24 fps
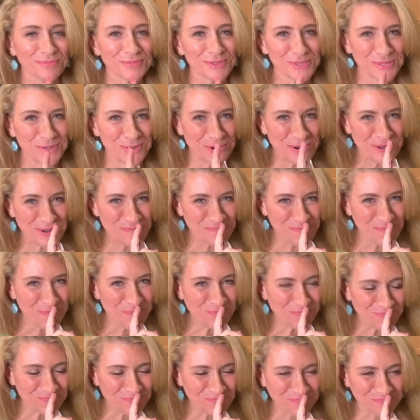Sorry.
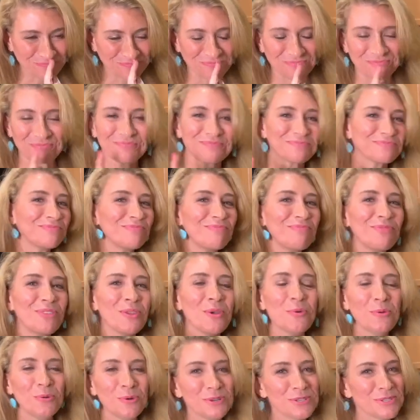
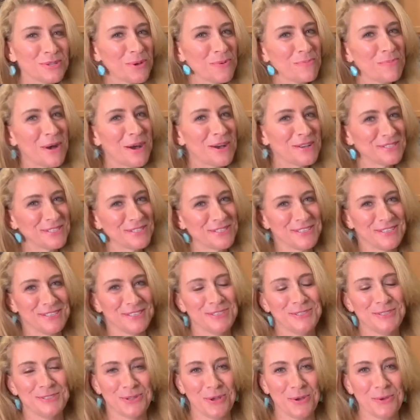Orzo pasta
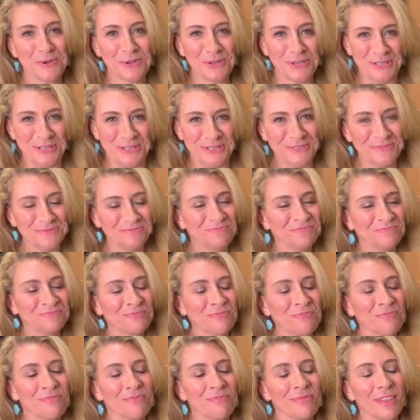is so good.
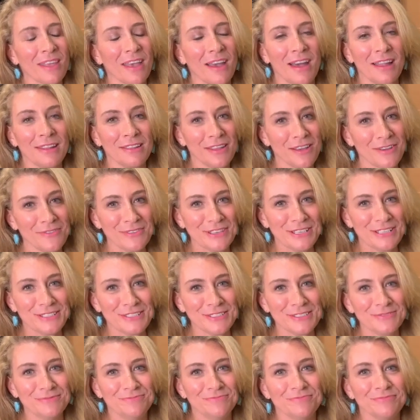I love
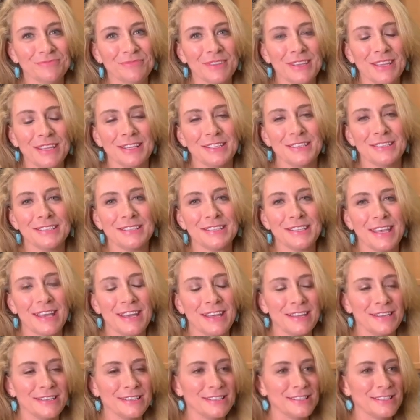it. It's
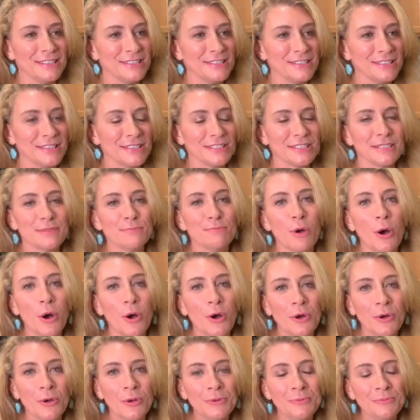a
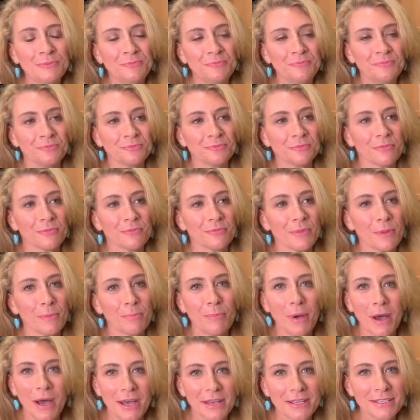small
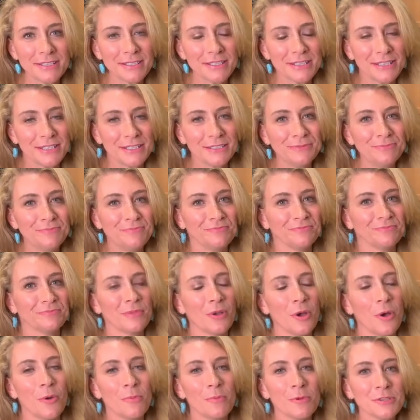pasta,
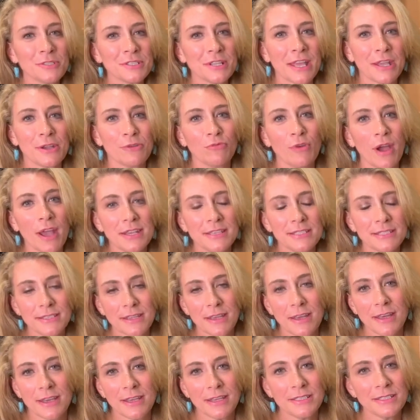almost like rice
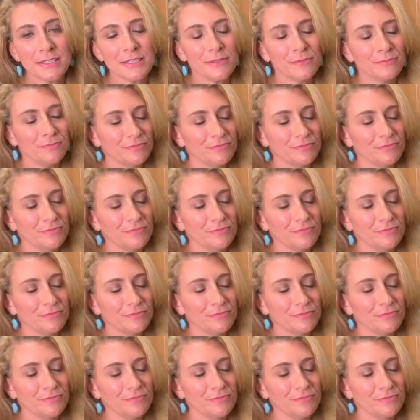size,